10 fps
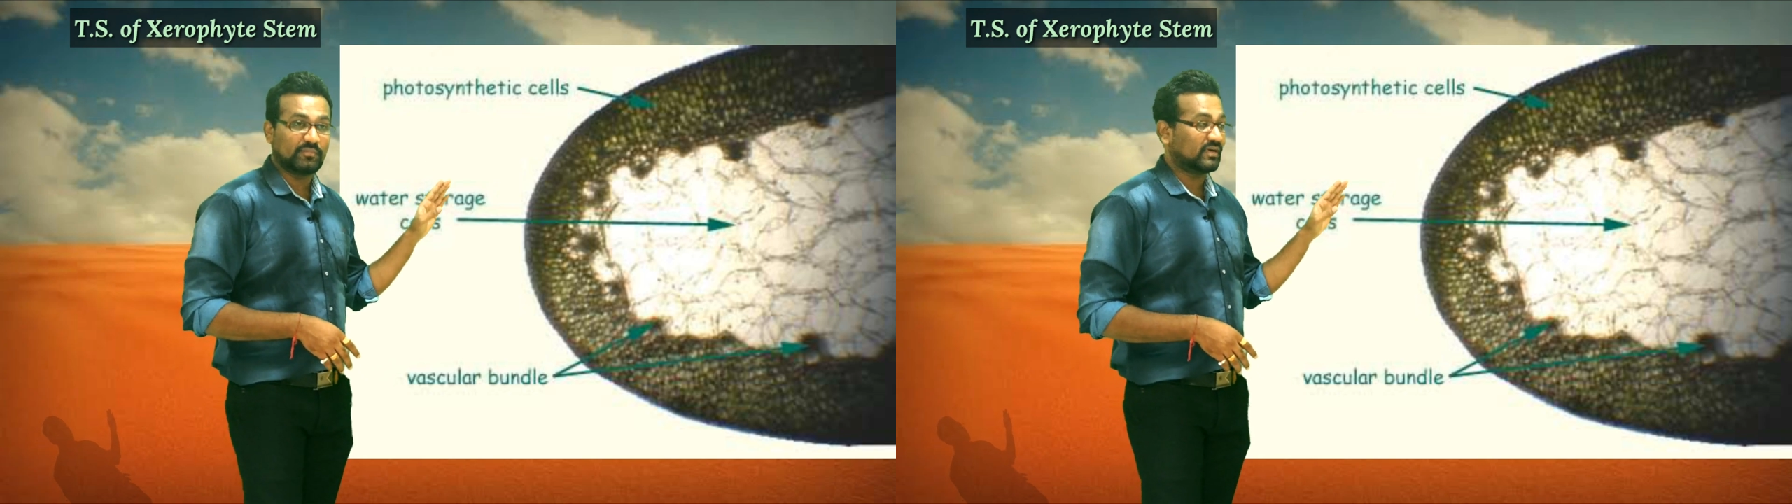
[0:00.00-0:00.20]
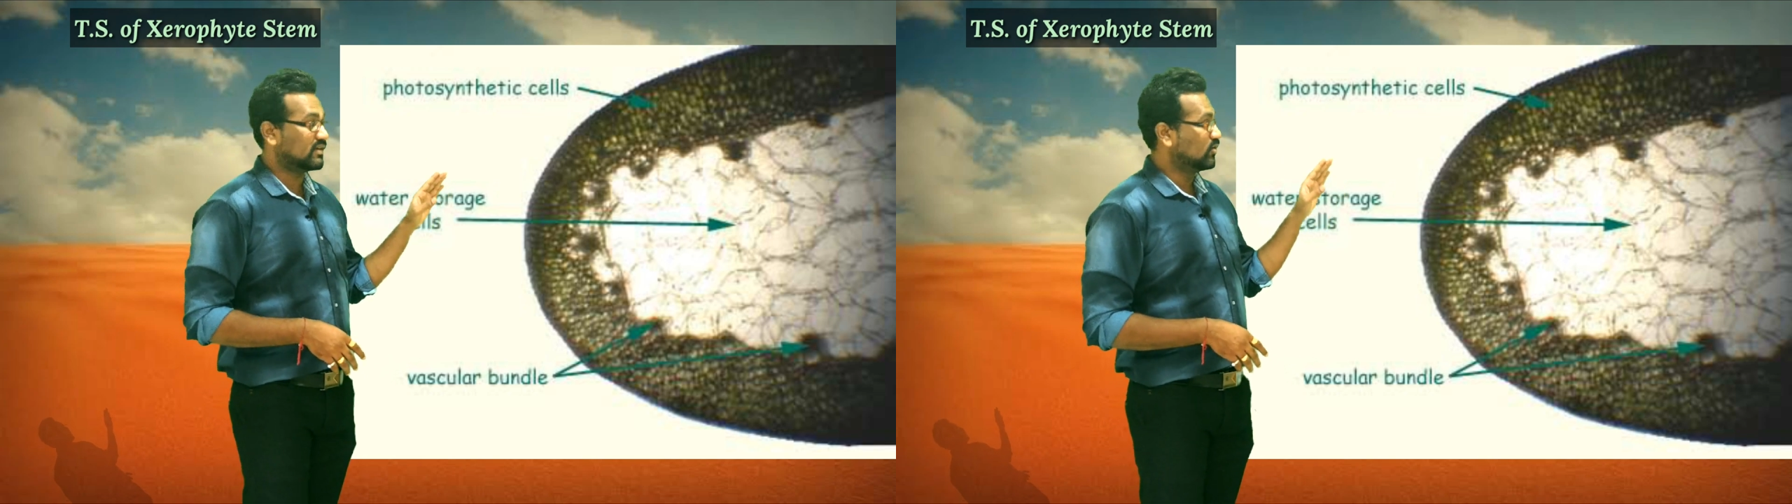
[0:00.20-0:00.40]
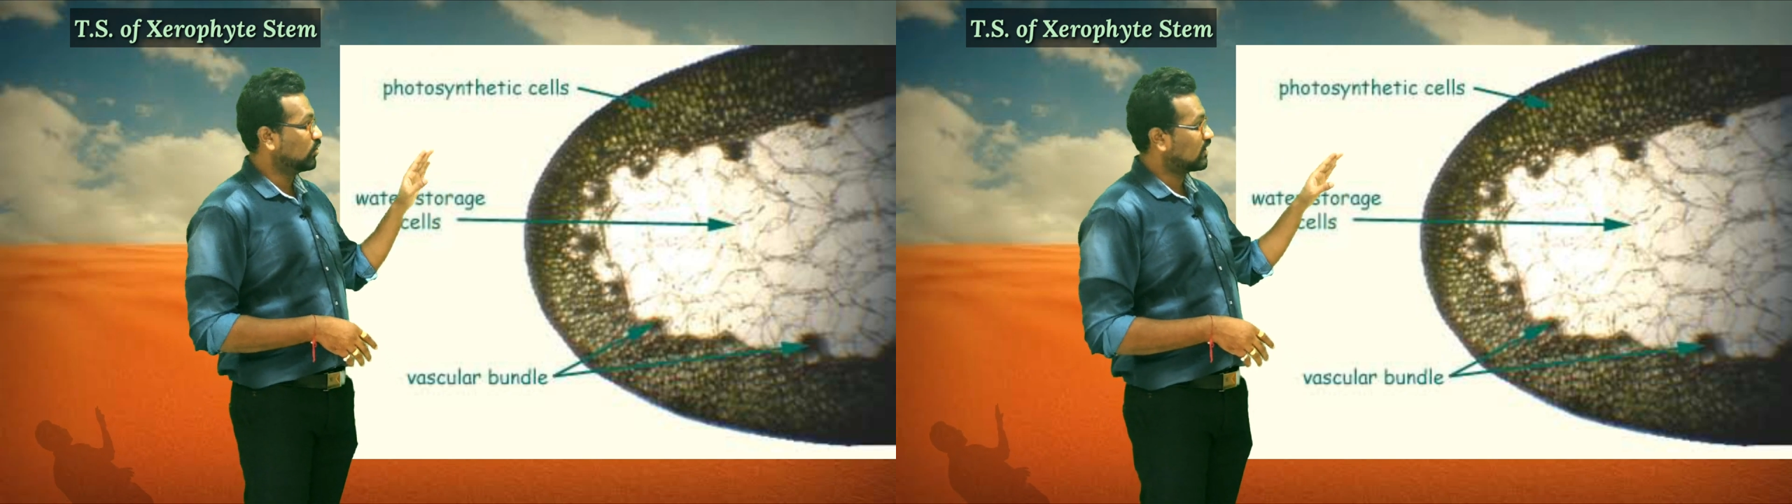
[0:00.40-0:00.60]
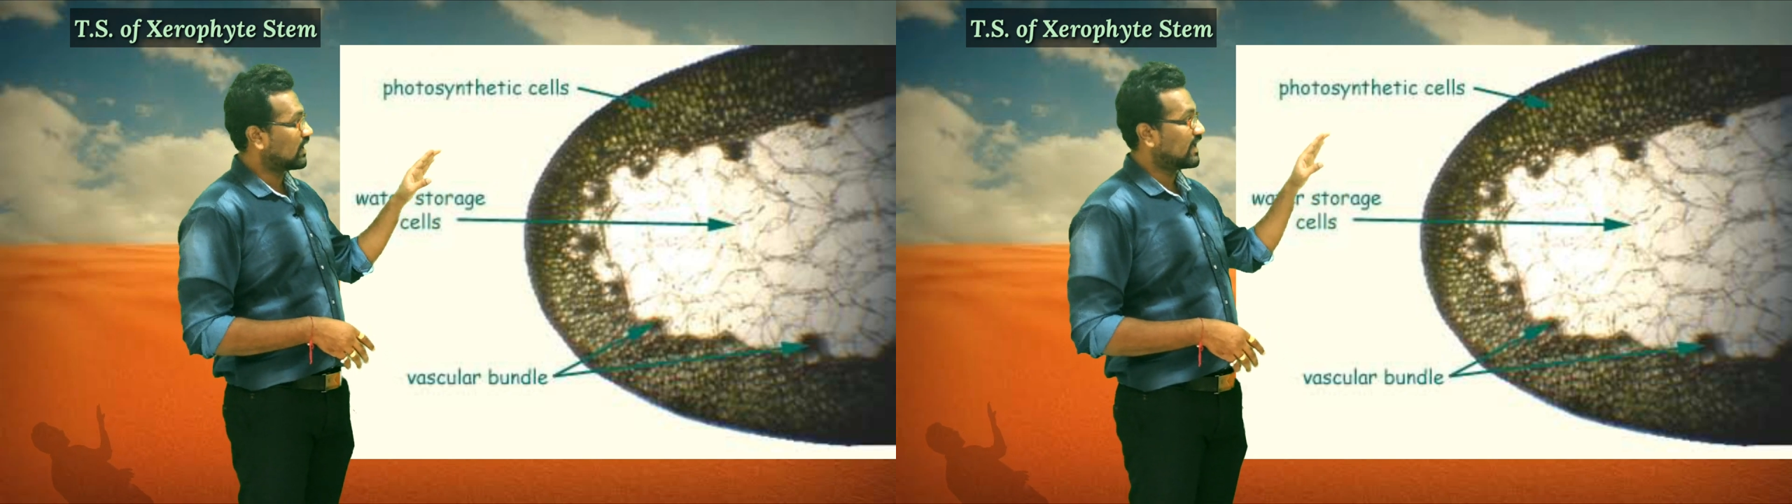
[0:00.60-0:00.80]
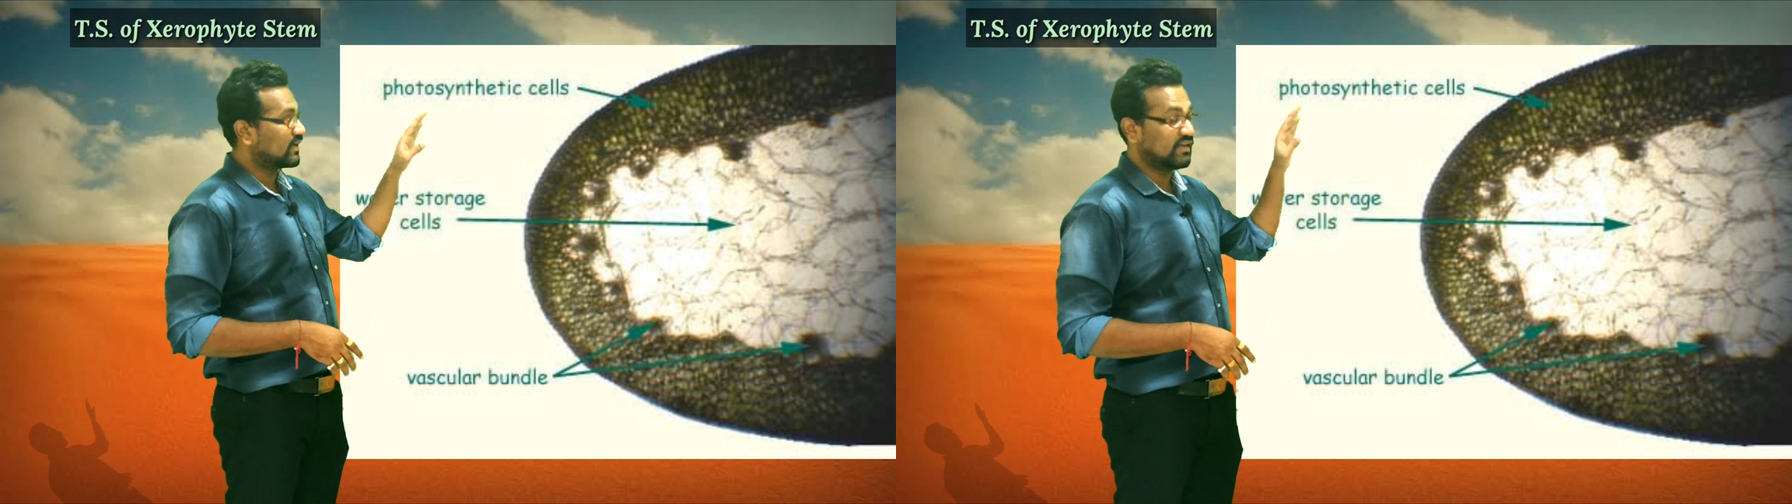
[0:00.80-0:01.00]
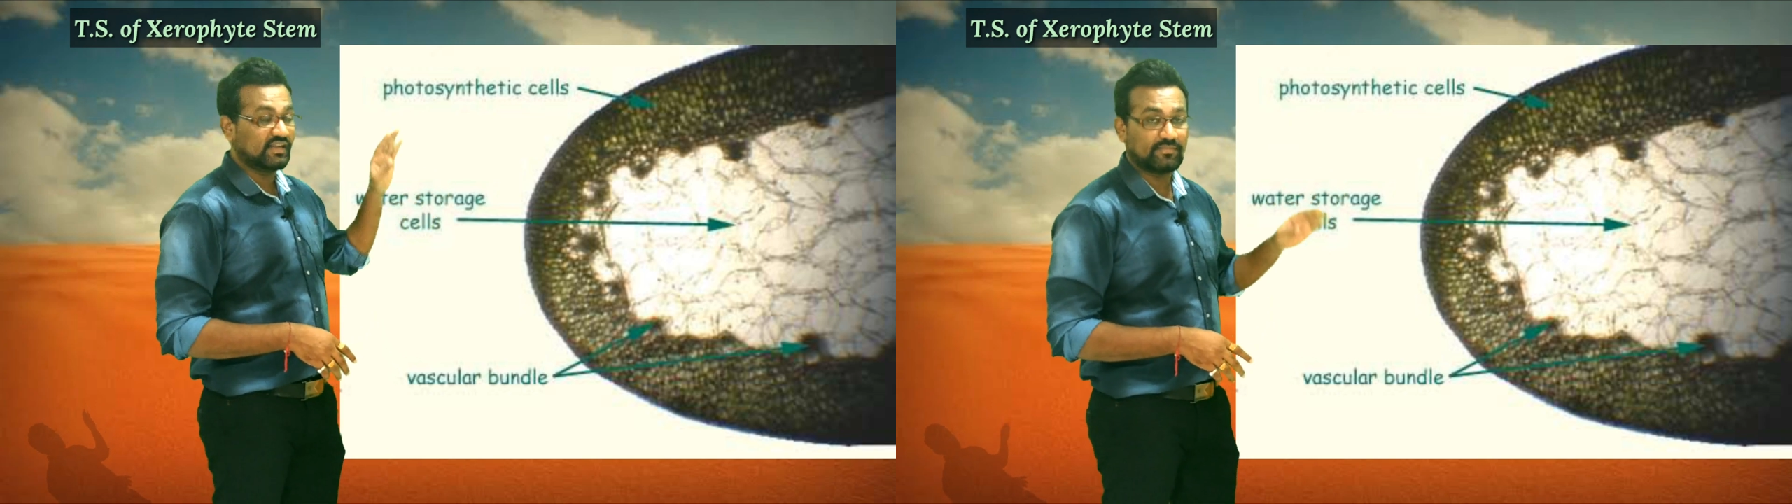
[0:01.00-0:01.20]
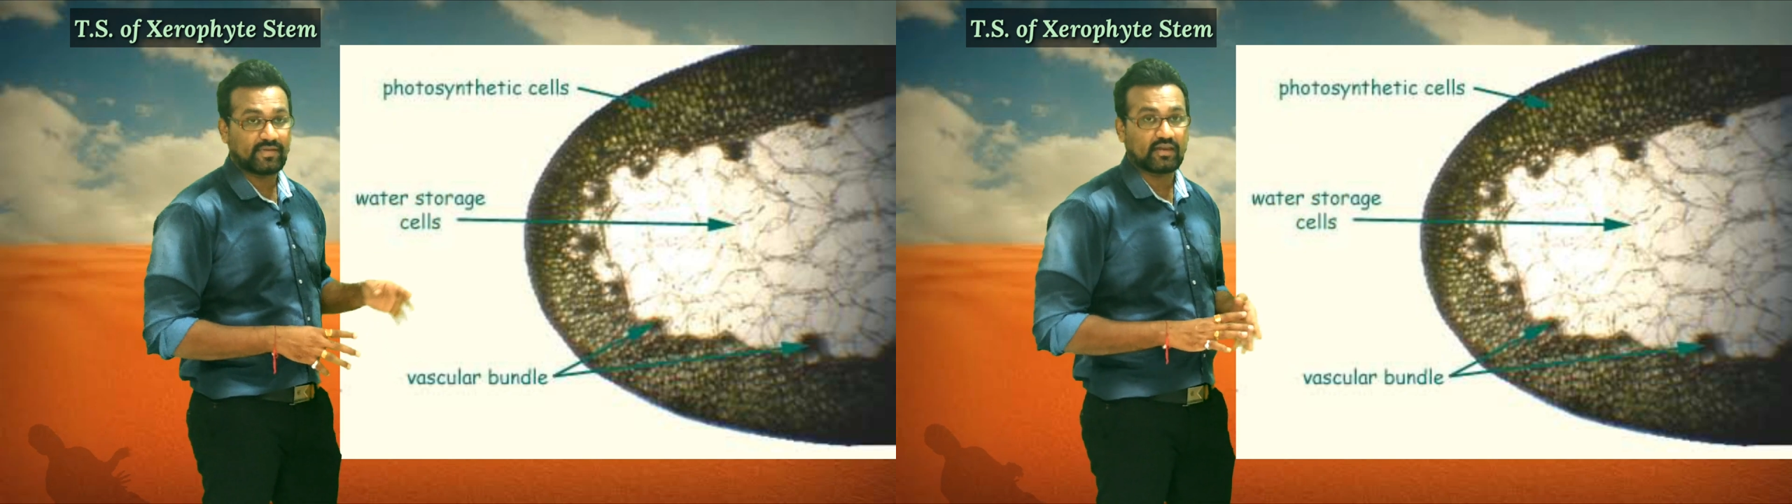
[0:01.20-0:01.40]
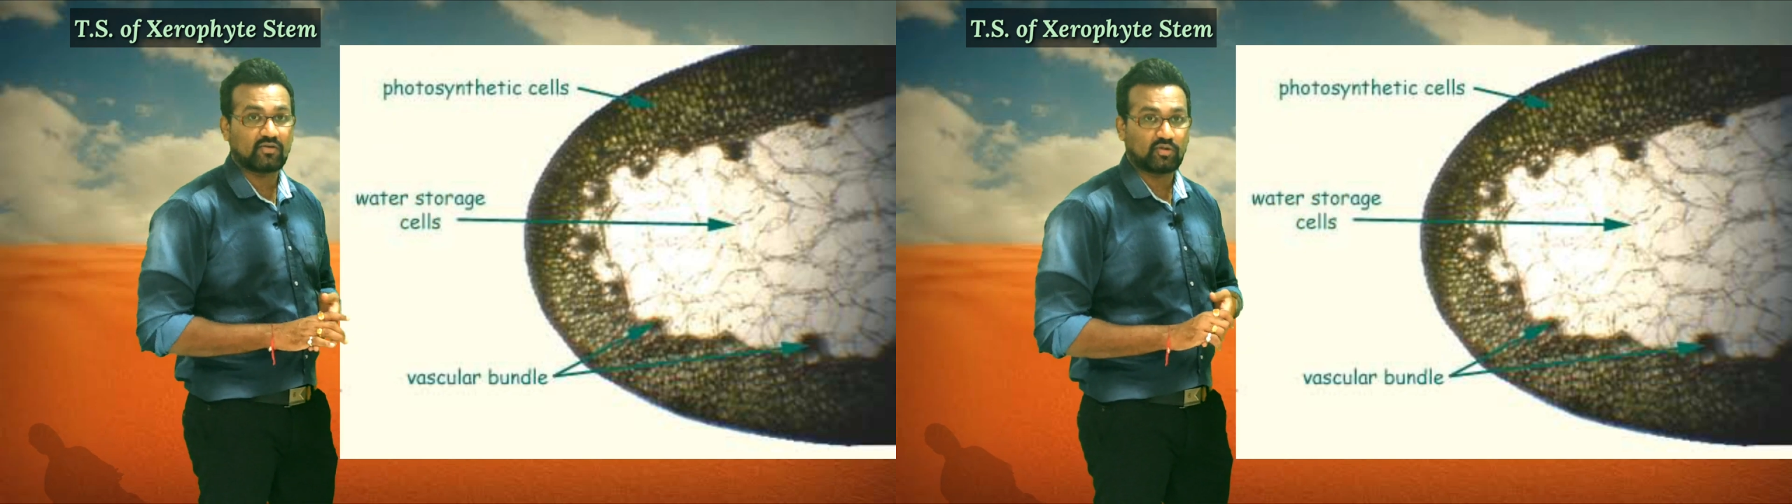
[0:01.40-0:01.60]
but look like a leaf
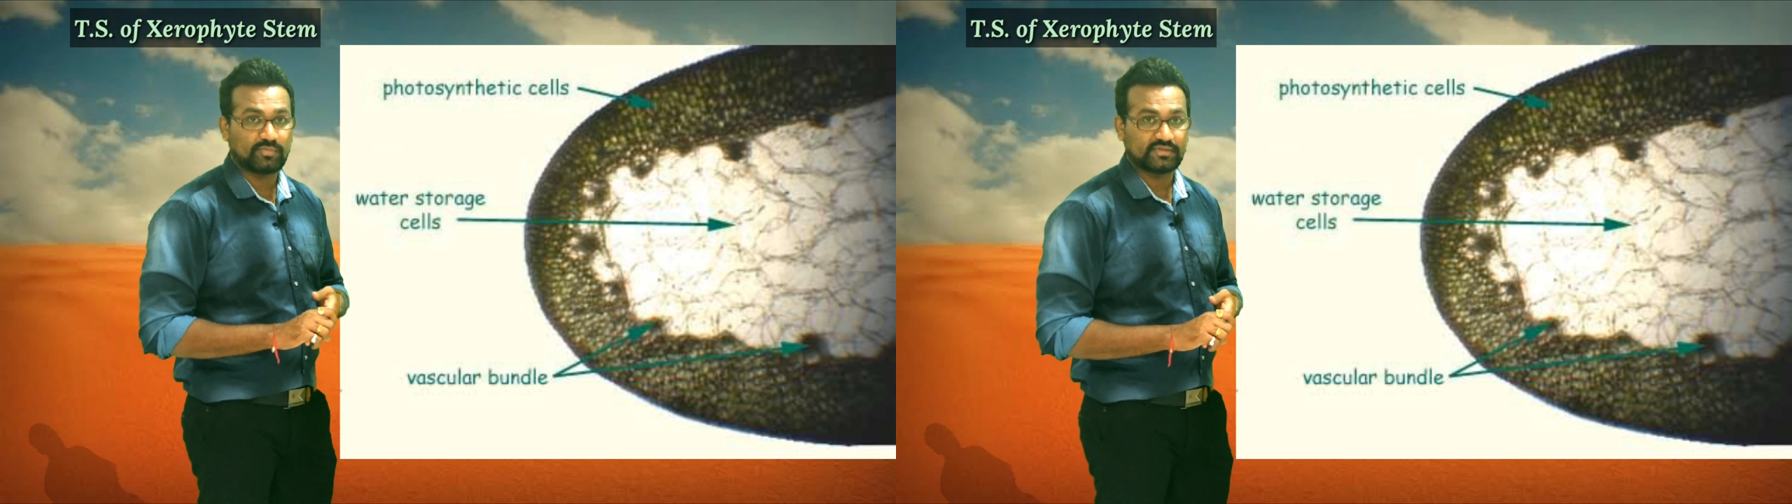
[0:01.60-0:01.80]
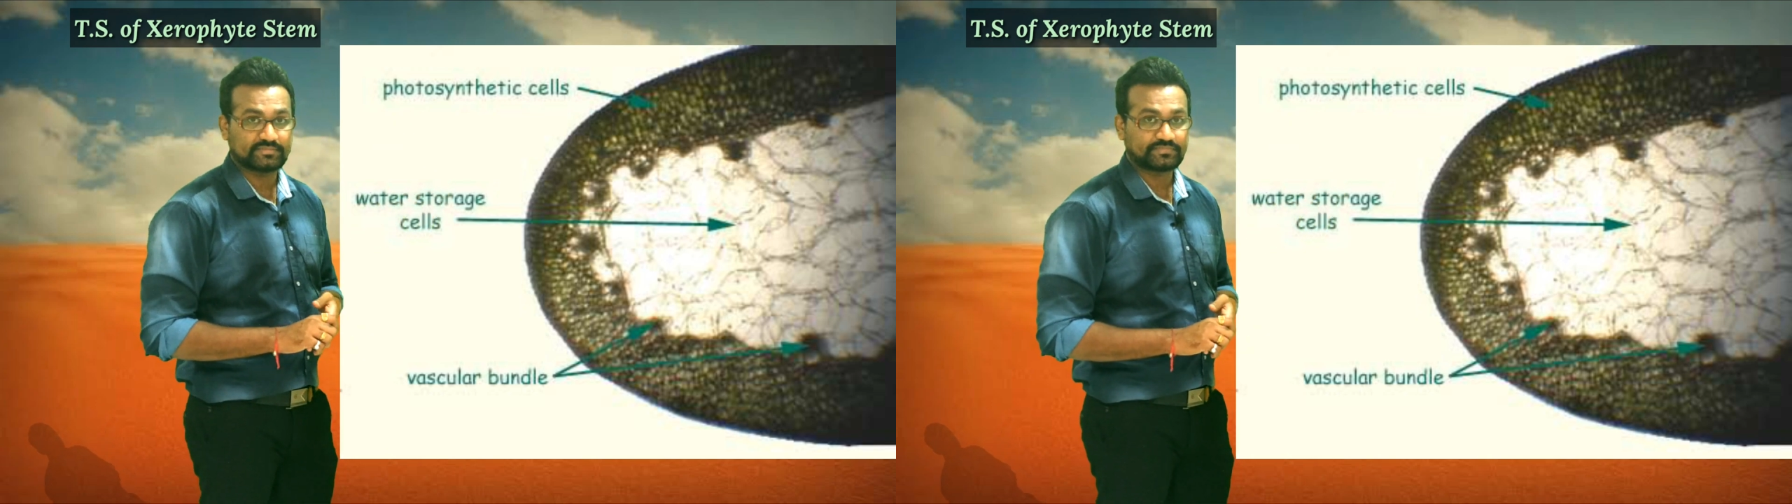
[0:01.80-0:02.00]
anatomy,